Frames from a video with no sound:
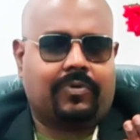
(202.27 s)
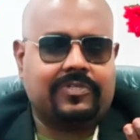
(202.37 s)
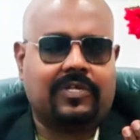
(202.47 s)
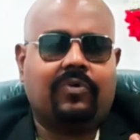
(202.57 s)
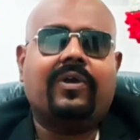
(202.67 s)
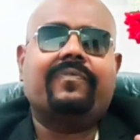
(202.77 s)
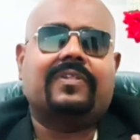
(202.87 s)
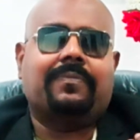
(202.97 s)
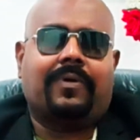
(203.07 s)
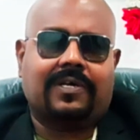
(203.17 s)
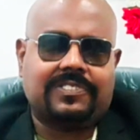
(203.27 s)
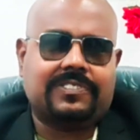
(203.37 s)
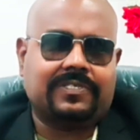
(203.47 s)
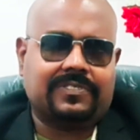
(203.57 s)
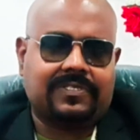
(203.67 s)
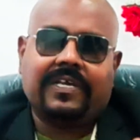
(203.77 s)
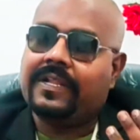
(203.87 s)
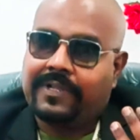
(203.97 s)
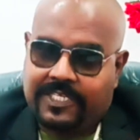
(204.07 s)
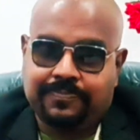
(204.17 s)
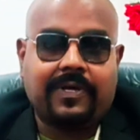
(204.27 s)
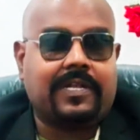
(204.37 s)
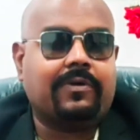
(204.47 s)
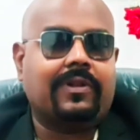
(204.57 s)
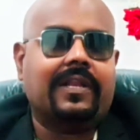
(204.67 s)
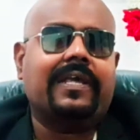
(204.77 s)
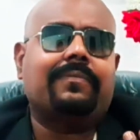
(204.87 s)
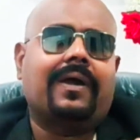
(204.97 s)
once you are going for the masters in particularly